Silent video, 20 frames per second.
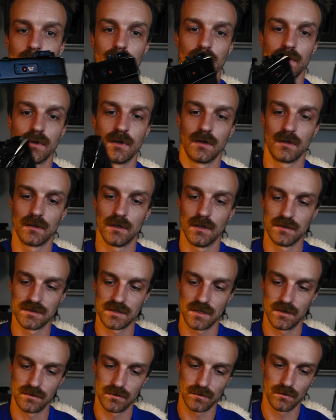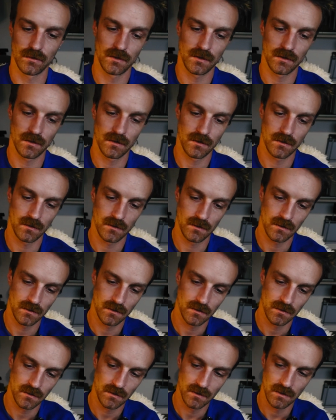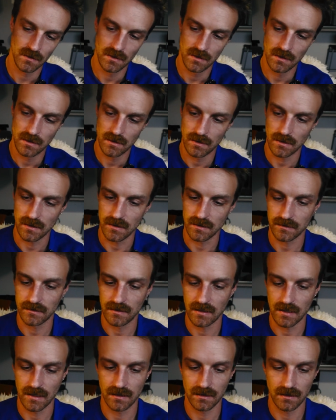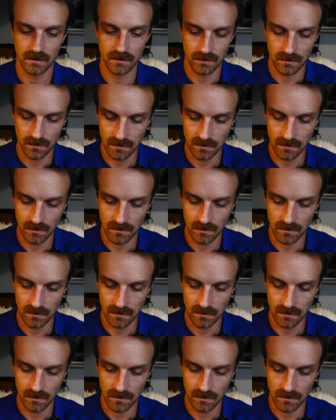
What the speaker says: we're gonna close our door, lock that in.